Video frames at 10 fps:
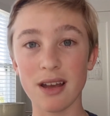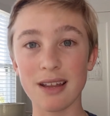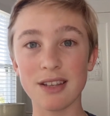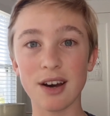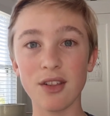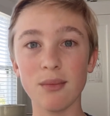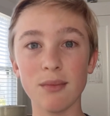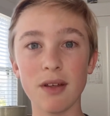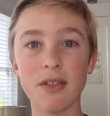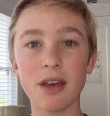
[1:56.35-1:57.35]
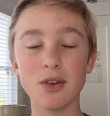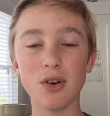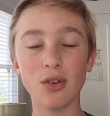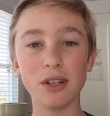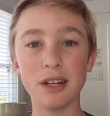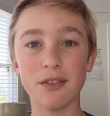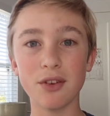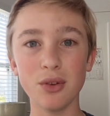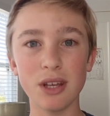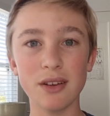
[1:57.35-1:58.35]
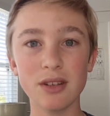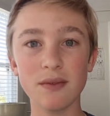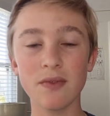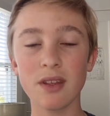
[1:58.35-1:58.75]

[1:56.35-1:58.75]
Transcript: and tell them that you only need a few leaves